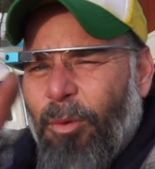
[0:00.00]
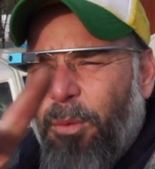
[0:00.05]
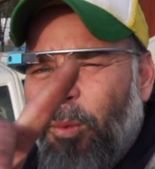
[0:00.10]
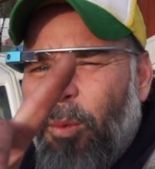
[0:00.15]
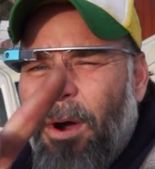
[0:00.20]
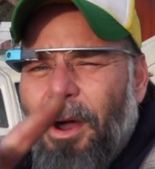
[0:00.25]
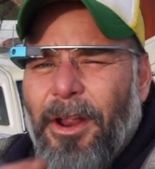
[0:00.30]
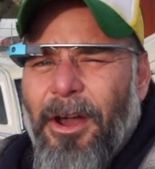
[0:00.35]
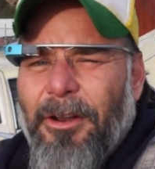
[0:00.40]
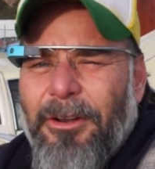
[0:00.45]

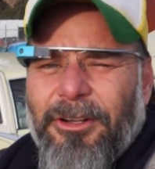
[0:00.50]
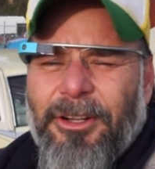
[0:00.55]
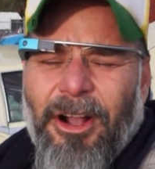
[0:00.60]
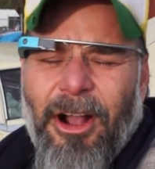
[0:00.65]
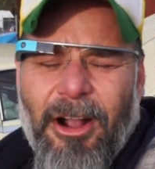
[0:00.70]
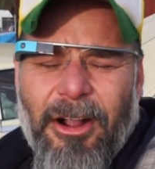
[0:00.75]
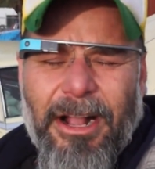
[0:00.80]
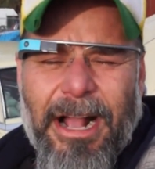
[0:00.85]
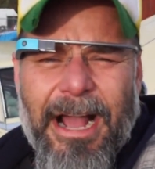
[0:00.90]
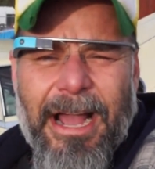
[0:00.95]
One Owner
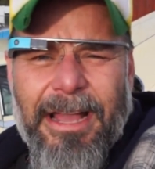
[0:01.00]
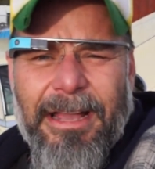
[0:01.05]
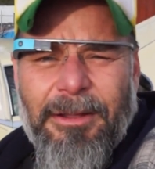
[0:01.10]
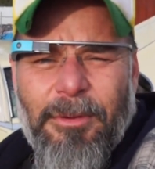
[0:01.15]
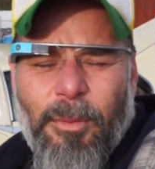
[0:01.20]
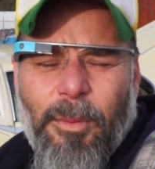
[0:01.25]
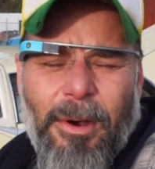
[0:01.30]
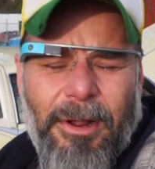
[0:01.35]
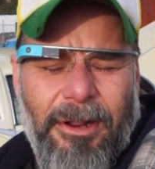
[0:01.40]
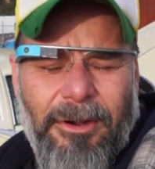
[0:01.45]
Car Guy,
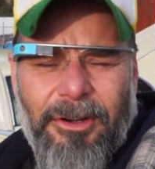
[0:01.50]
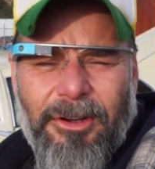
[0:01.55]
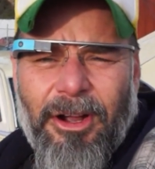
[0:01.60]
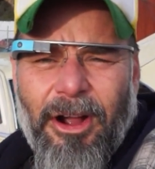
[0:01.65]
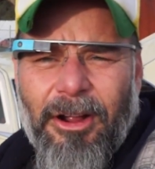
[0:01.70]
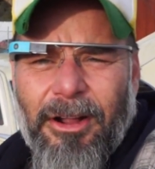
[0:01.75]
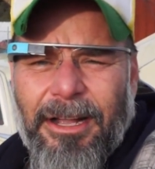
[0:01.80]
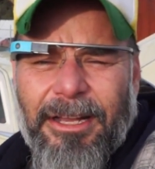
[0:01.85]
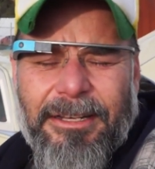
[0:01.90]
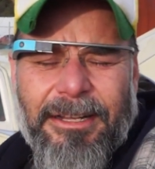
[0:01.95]
one owner
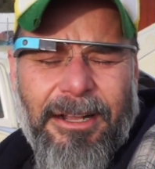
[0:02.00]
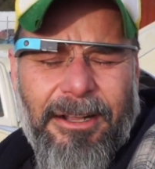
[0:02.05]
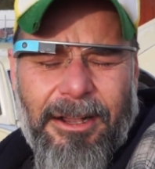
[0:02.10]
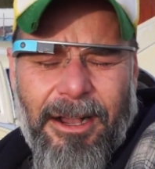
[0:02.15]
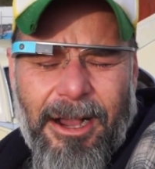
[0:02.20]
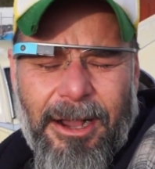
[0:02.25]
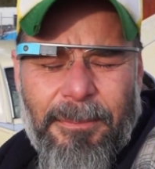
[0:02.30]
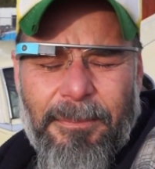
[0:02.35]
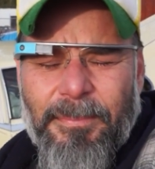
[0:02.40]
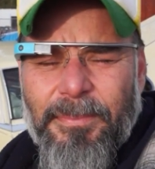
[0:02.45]
car guy dot
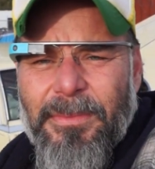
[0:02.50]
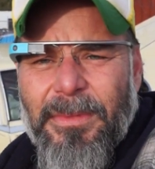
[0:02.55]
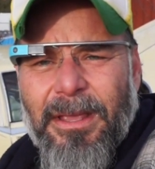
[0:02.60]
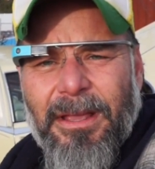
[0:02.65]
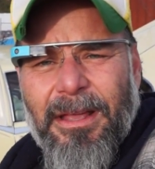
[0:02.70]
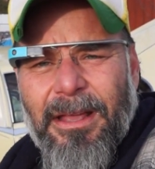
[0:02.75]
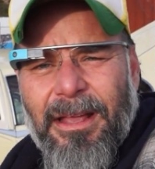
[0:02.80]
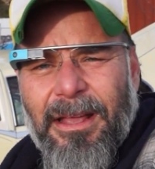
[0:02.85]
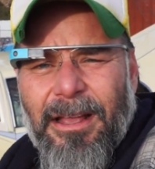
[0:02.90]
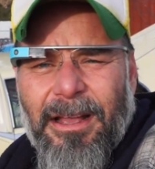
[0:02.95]
com.
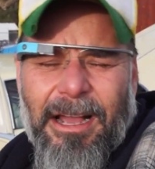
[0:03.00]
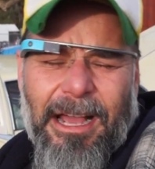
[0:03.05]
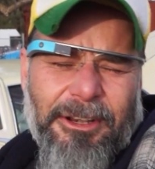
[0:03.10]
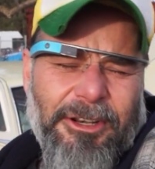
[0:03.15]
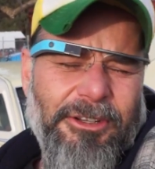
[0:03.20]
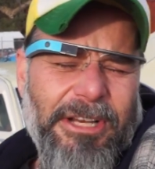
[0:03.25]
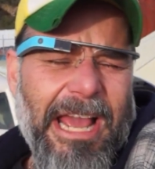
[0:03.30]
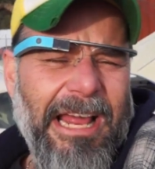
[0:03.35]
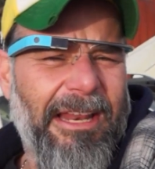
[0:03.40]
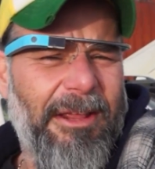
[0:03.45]
I
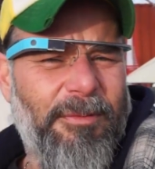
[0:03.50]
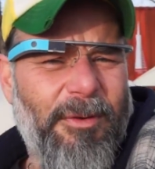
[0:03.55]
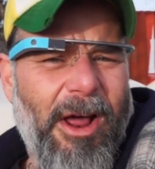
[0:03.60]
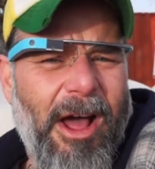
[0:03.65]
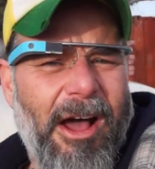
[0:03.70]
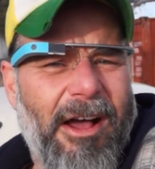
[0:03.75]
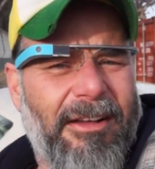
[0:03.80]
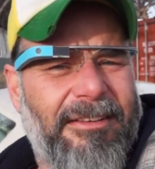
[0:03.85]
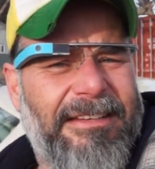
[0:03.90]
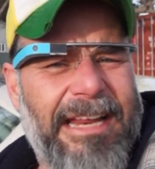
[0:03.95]
do daily
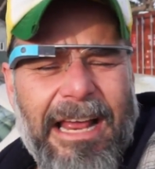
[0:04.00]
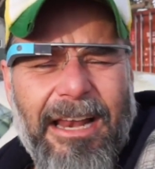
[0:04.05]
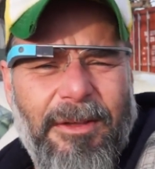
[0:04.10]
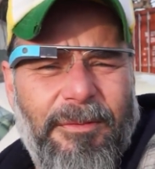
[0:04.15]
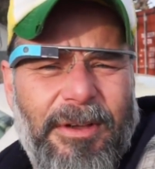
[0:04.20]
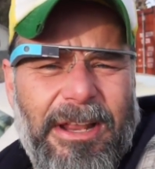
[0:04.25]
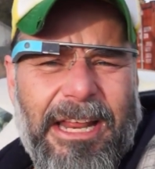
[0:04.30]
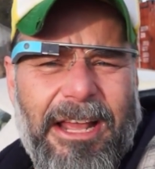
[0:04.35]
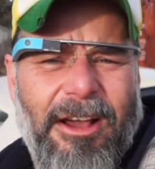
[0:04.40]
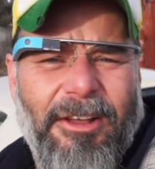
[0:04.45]
vlogs, daily
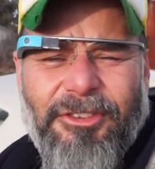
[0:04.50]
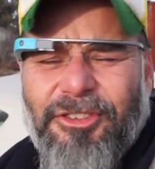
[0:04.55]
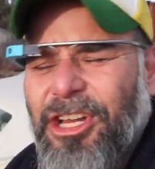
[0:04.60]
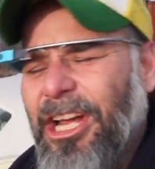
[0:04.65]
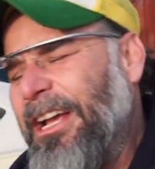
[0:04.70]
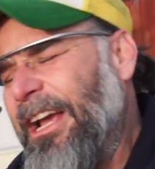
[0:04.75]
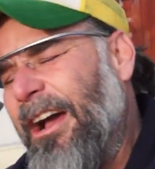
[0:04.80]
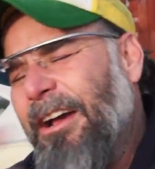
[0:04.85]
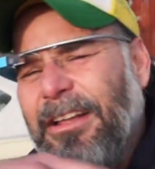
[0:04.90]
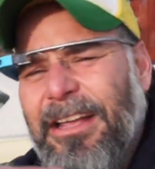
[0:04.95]
videos.
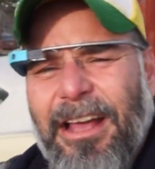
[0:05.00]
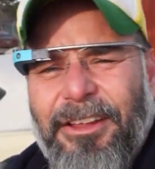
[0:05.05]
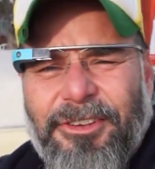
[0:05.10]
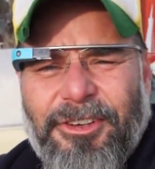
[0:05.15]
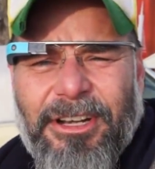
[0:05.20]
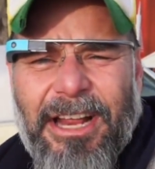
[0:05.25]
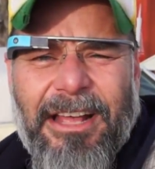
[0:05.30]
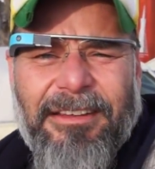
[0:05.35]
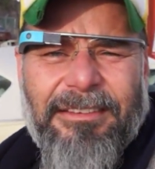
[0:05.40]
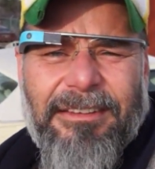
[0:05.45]
Check out
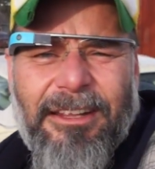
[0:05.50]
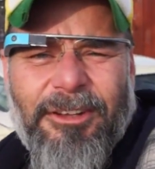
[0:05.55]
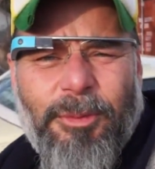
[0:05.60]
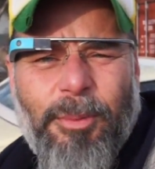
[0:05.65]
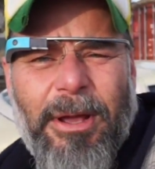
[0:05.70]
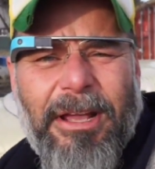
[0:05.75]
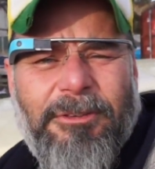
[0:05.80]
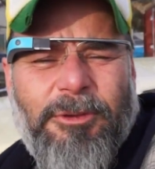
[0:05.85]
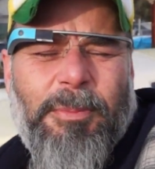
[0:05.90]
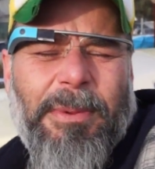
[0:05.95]
yesterday's and this
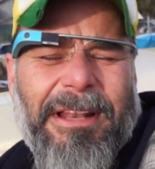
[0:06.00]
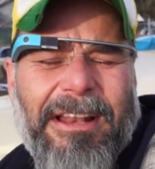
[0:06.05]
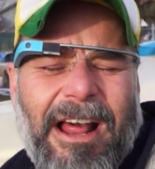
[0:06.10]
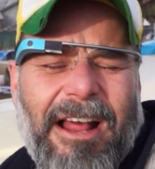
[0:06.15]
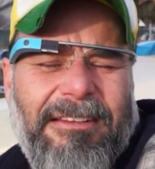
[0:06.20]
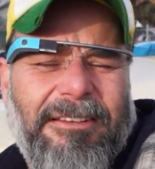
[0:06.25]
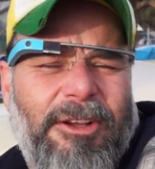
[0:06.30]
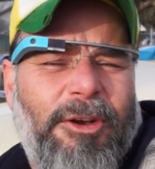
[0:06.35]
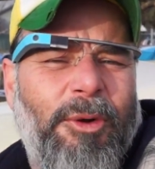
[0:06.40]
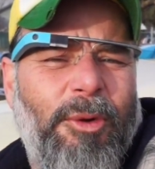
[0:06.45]
week's. There's been
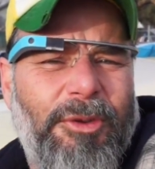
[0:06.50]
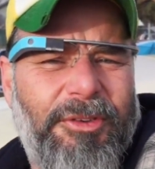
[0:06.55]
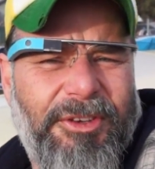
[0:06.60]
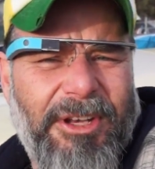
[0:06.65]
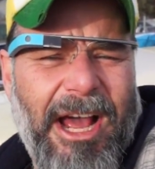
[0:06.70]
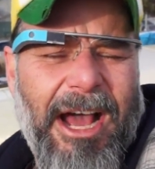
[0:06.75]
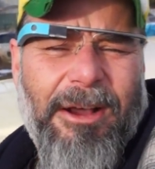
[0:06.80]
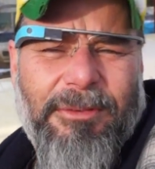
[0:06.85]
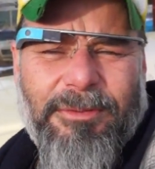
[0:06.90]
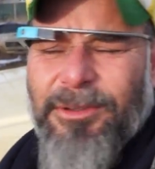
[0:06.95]
lots of cool
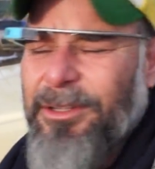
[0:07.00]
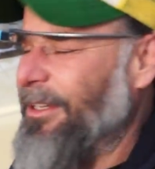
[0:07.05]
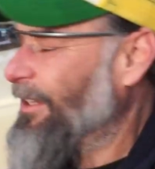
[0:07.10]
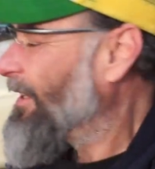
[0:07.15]
stuff.